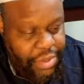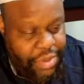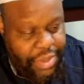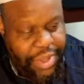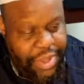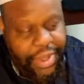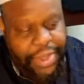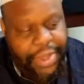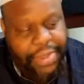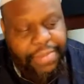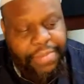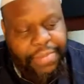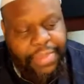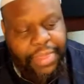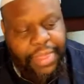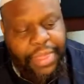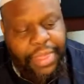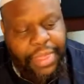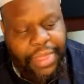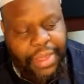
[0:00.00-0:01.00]
Okay.
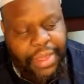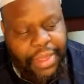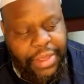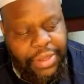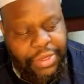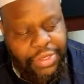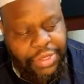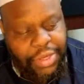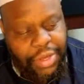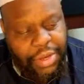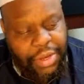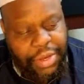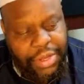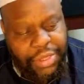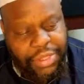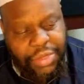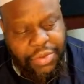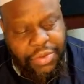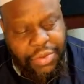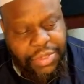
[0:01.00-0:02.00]
Inshallah.
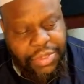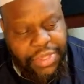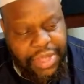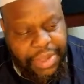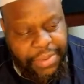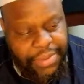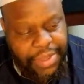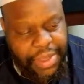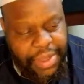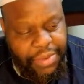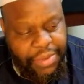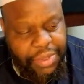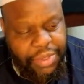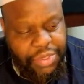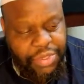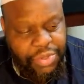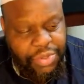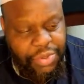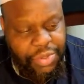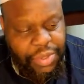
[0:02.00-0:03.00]
So we'll stop there with the
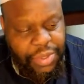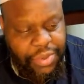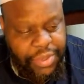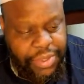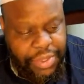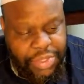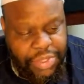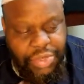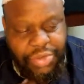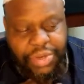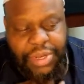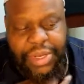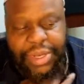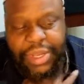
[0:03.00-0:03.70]
sunnah,